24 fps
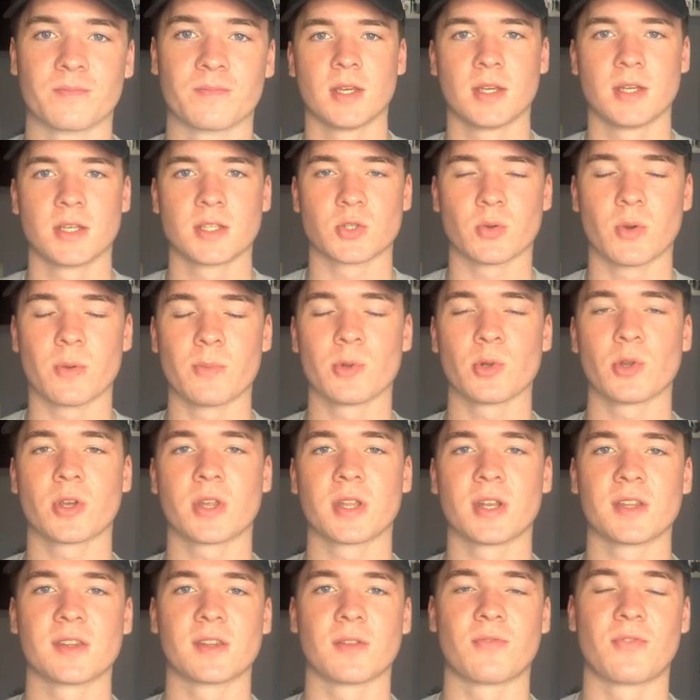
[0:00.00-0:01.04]
So when we're
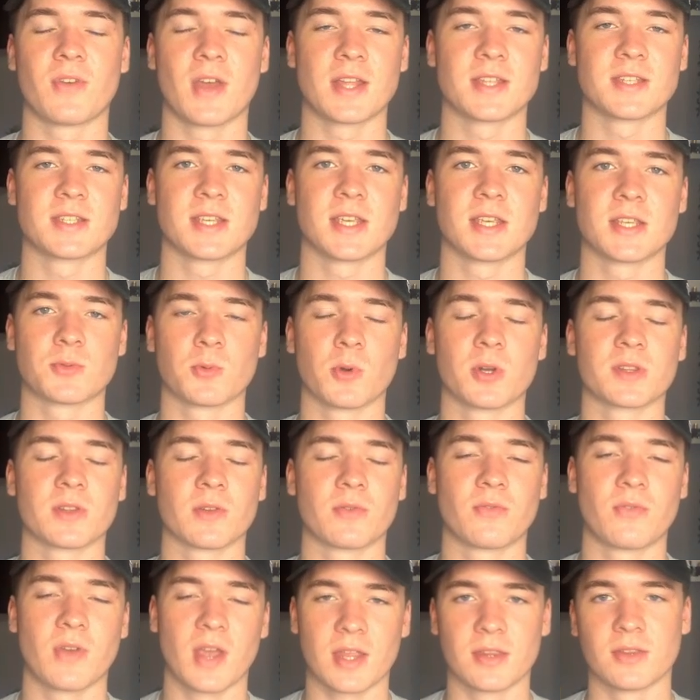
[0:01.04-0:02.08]
looking at defences, what
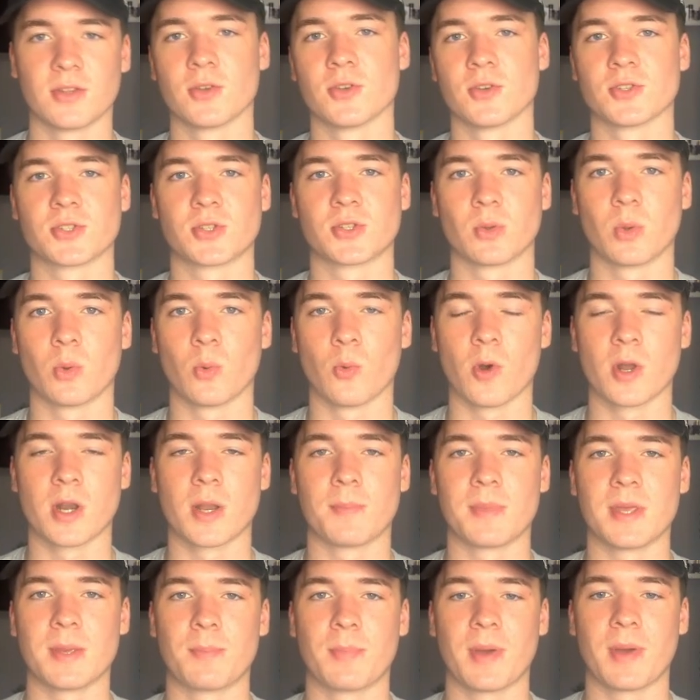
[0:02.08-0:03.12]
defenders do we want to
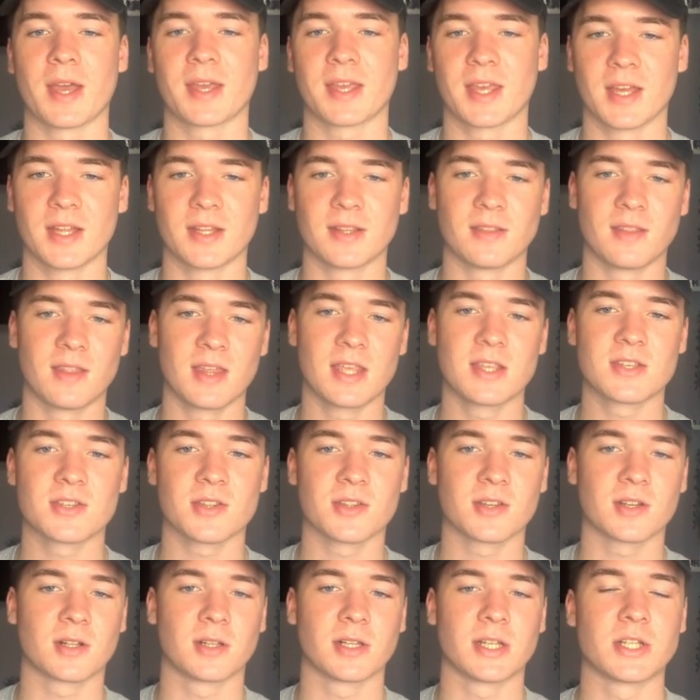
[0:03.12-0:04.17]
be picking? These are
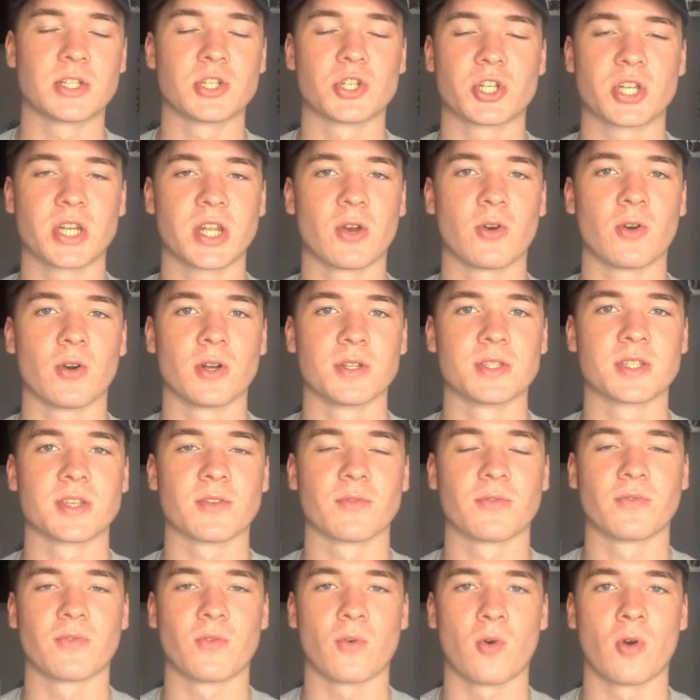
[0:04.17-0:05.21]
the clean sheet odds
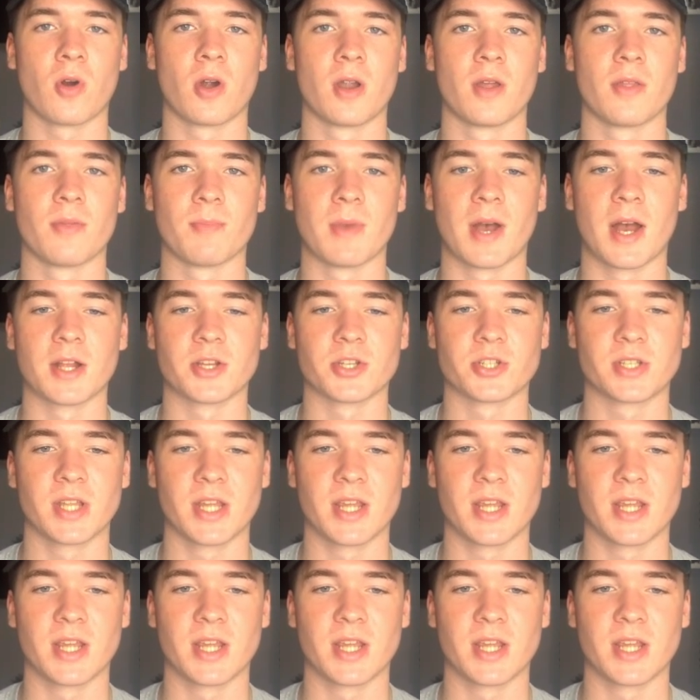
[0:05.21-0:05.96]
for match day